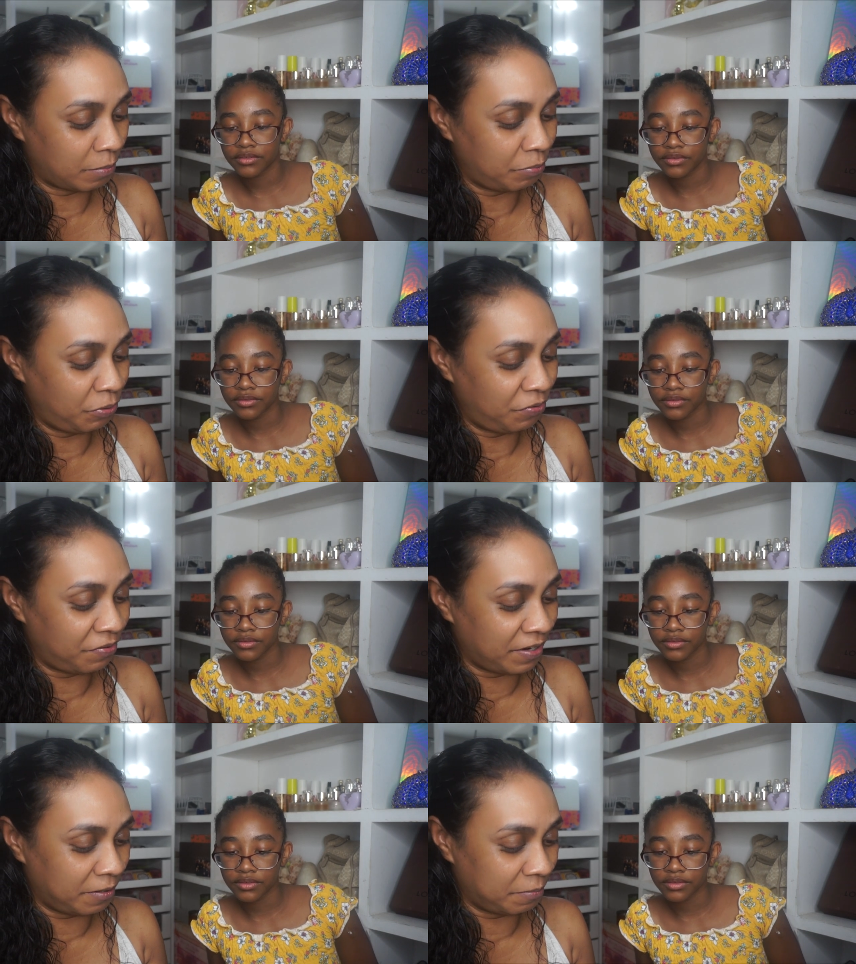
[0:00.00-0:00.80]

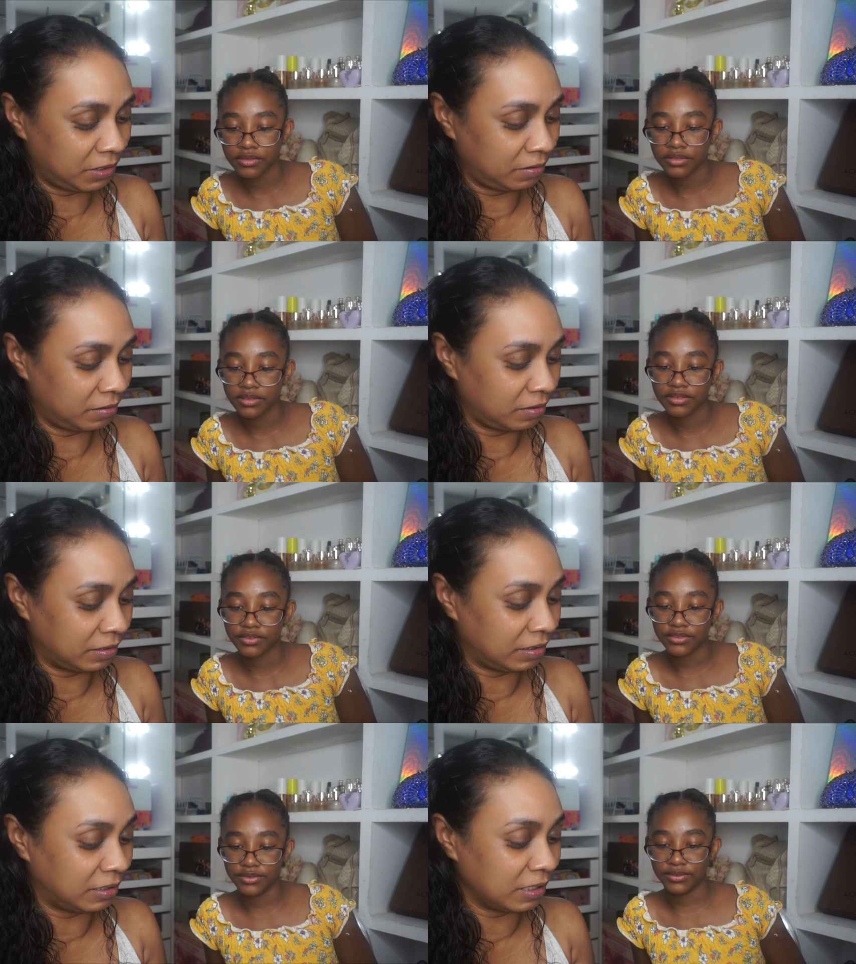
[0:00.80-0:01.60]
Speaker 1: Puffam
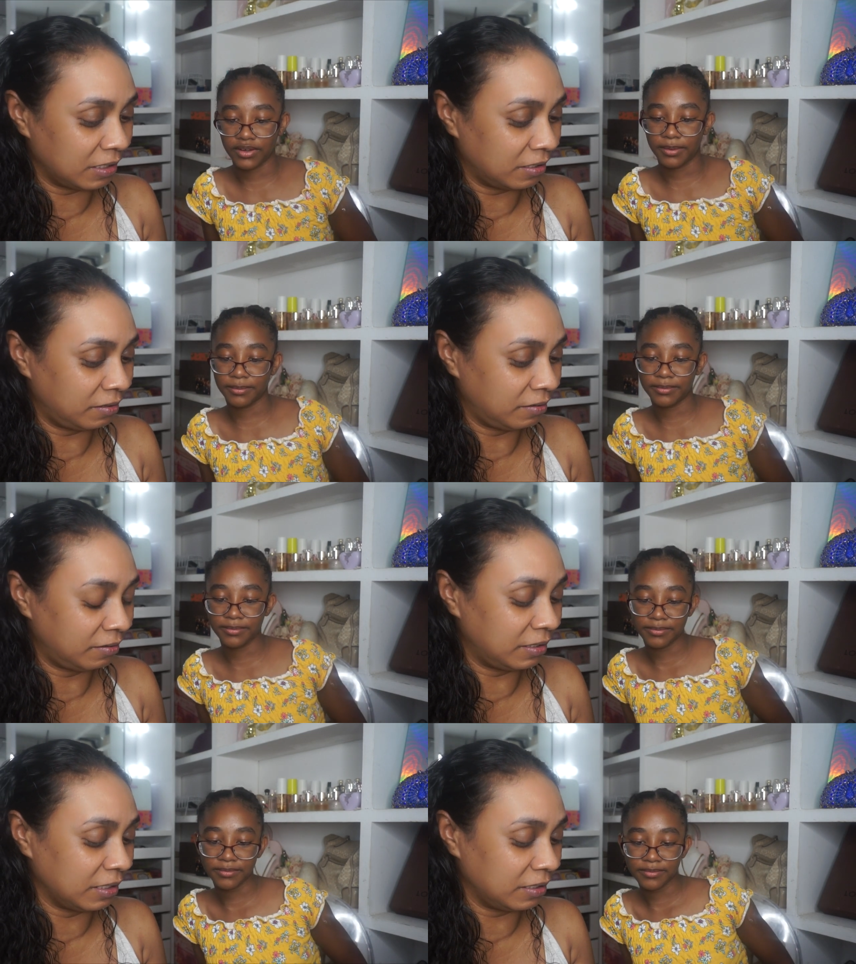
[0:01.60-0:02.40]
Dylan
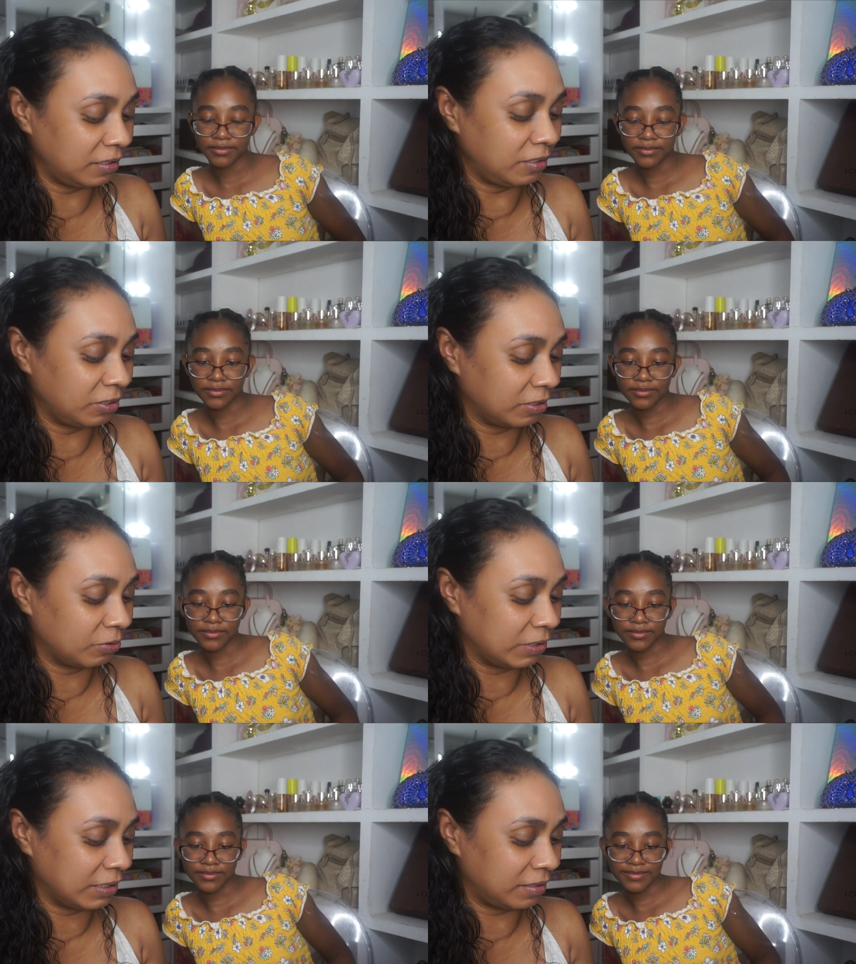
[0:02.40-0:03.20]
Dylan
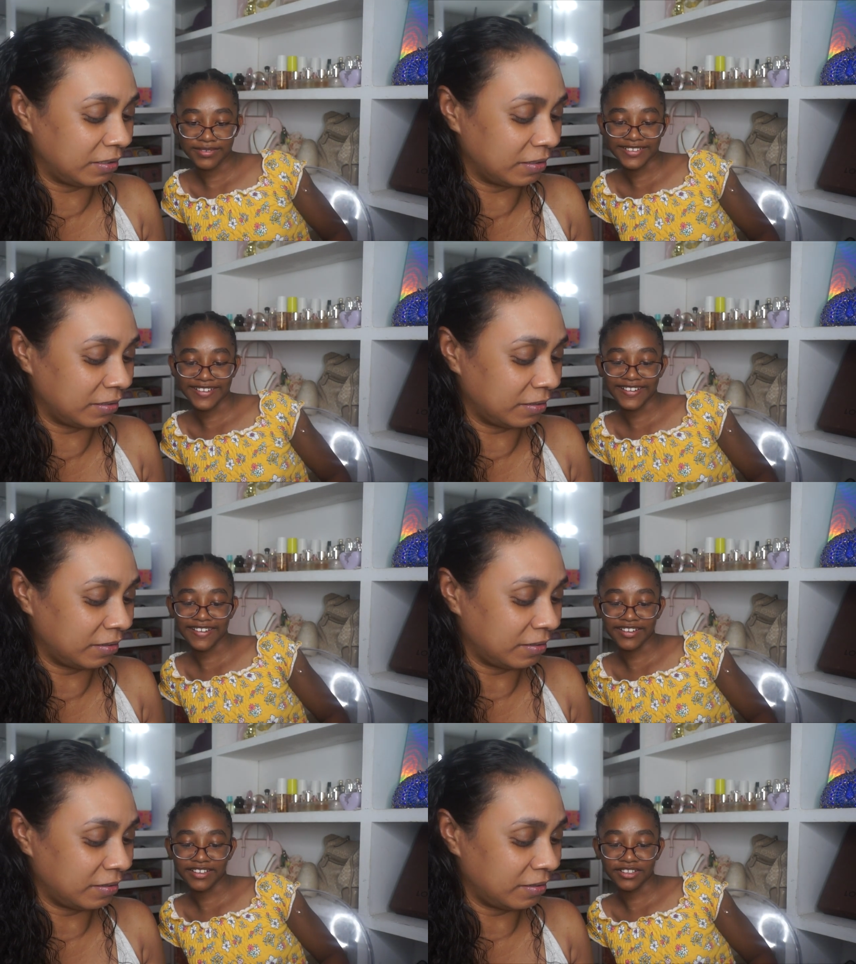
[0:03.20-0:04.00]
Turquoise.
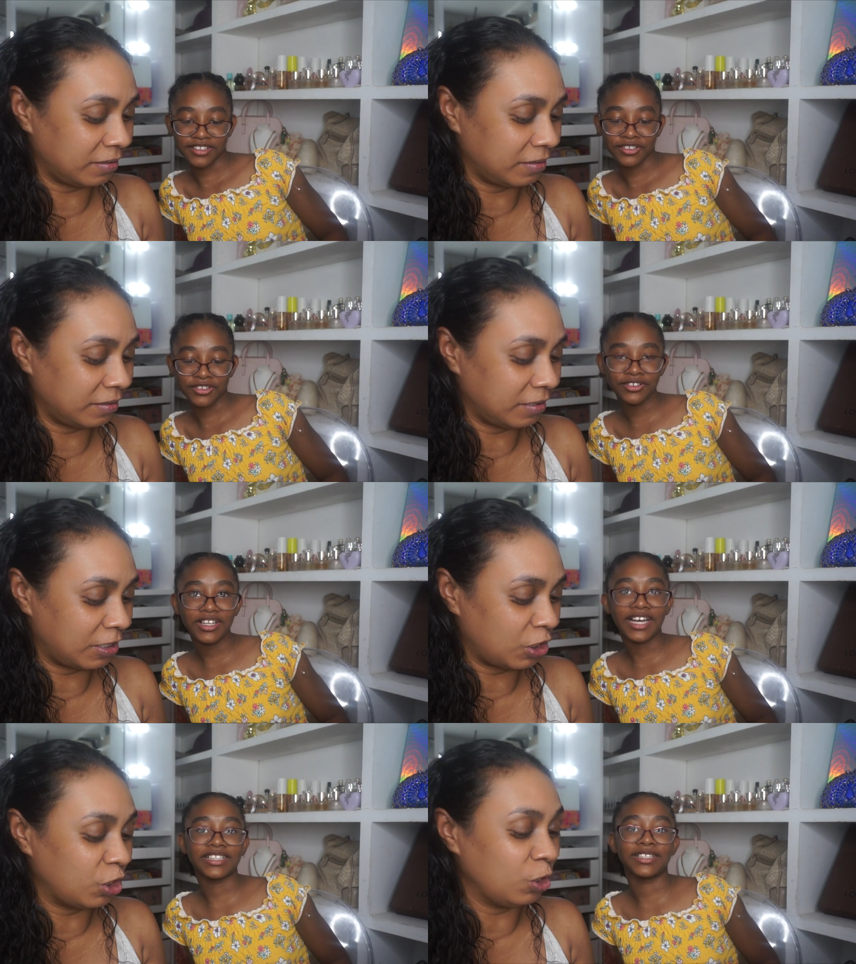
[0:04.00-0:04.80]

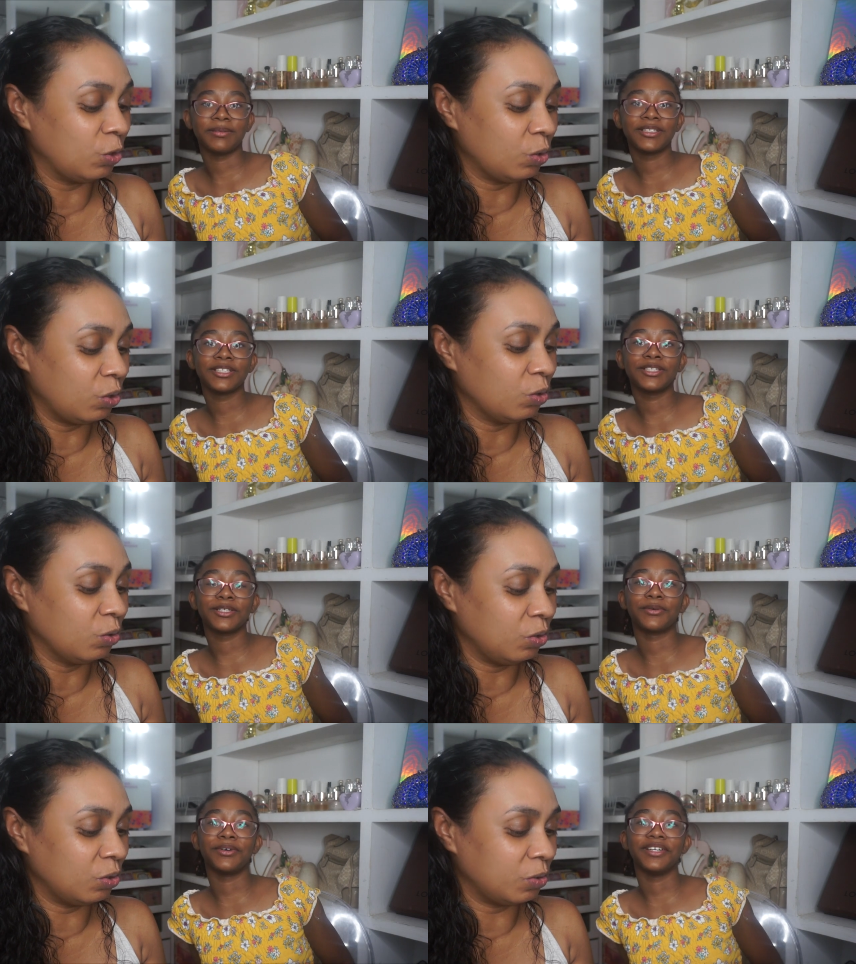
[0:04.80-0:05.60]
Speaker 2: Who last name is
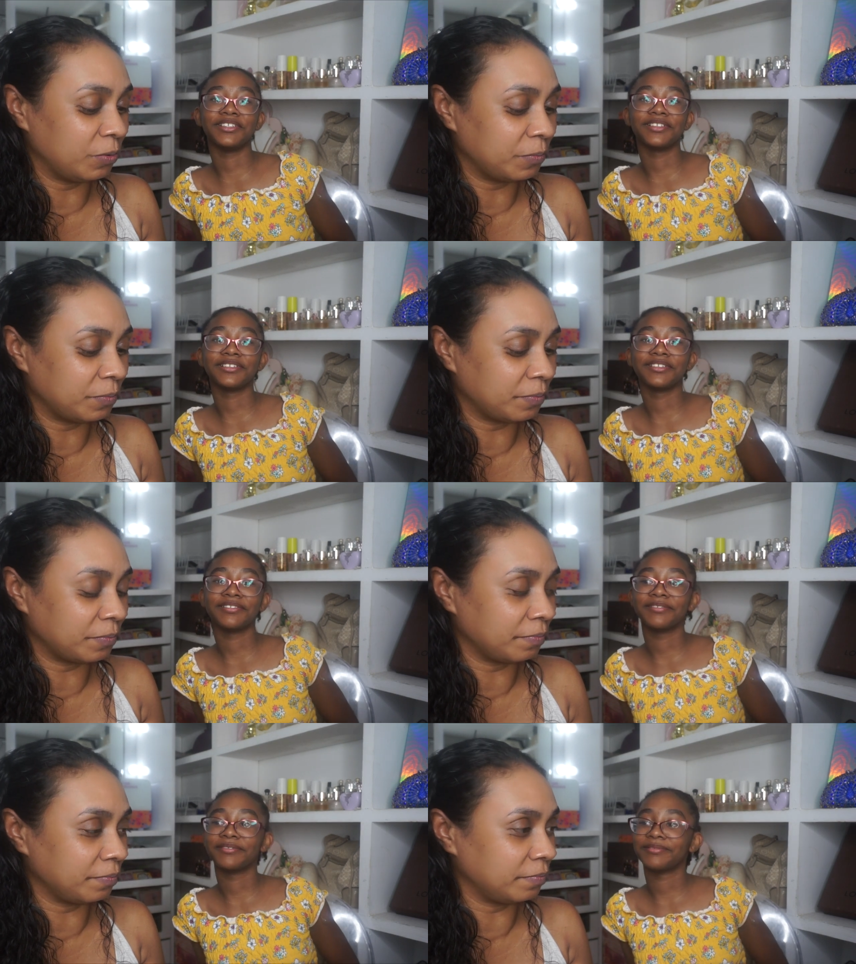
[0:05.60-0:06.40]
turquoise?
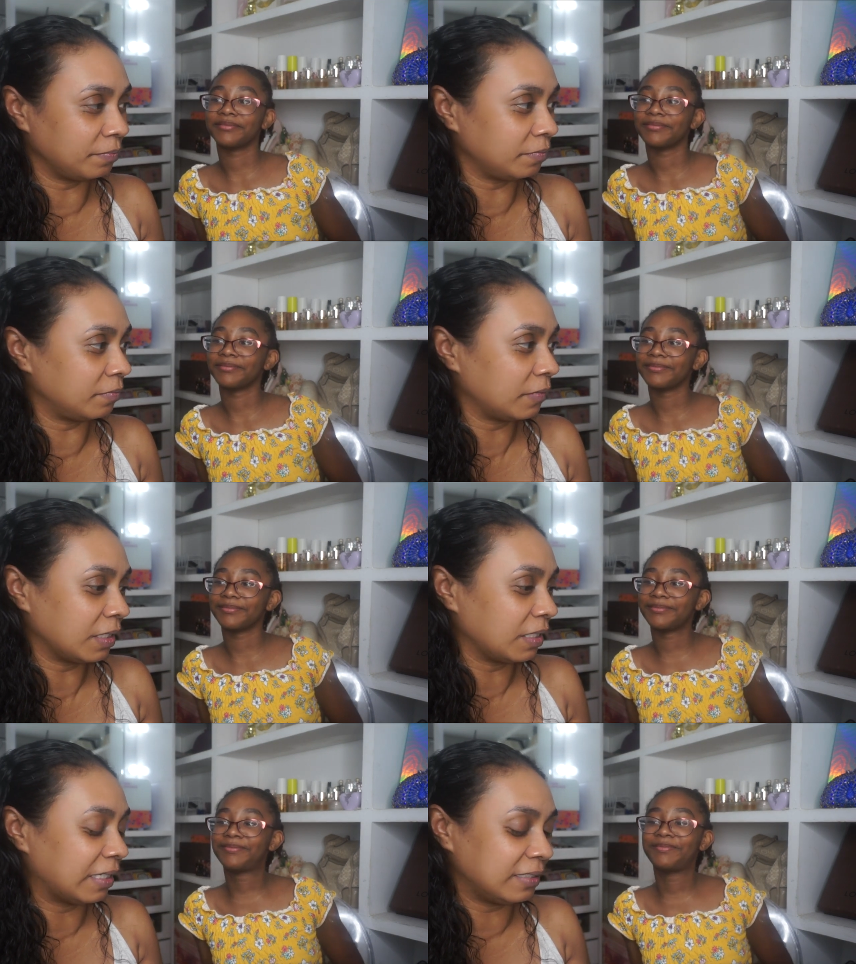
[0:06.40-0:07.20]

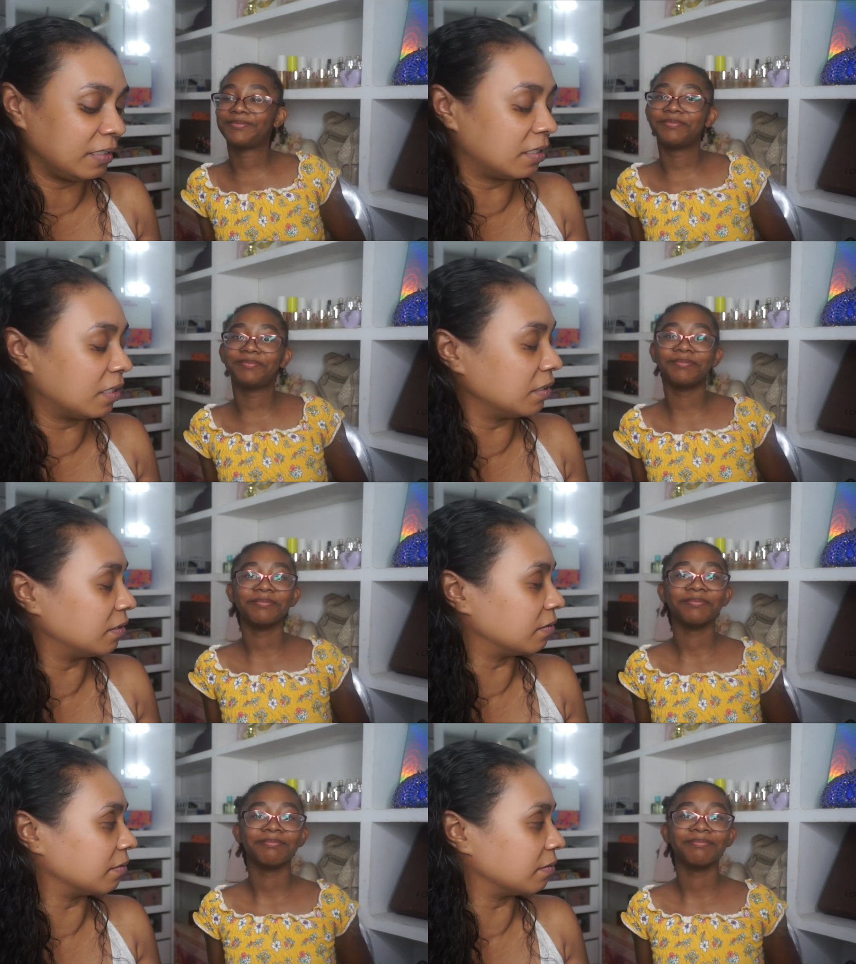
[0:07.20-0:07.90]
Speaker 1: It's a color.